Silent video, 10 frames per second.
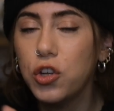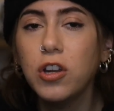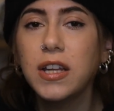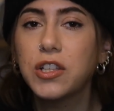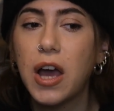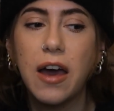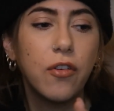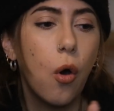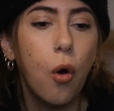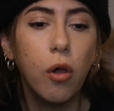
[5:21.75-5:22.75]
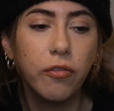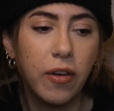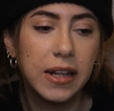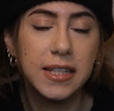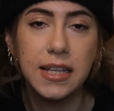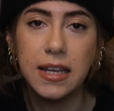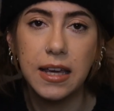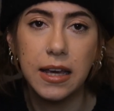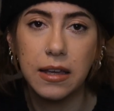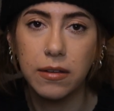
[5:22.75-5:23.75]
don't need to have all
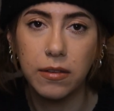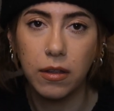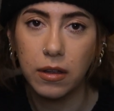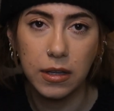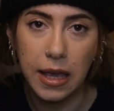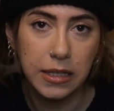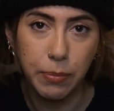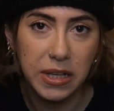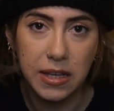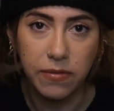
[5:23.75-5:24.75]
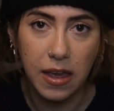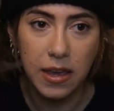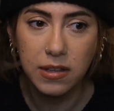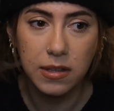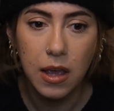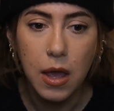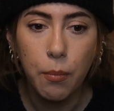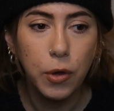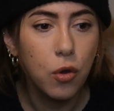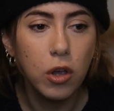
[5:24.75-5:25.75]
fancy, expensive things,
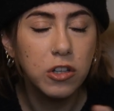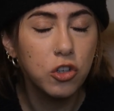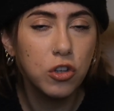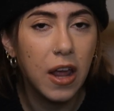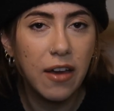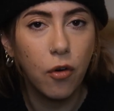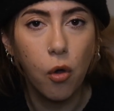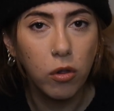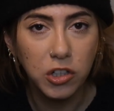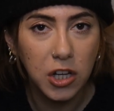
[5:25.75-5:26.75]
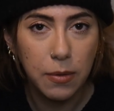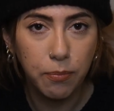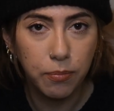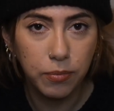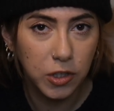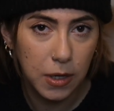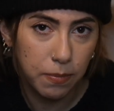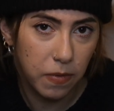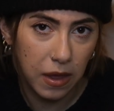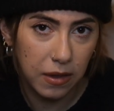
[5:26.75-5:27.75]
but you also shouldn't have all
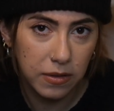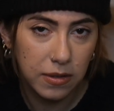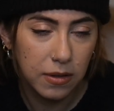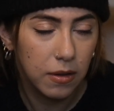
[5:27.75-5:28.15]
cheap things.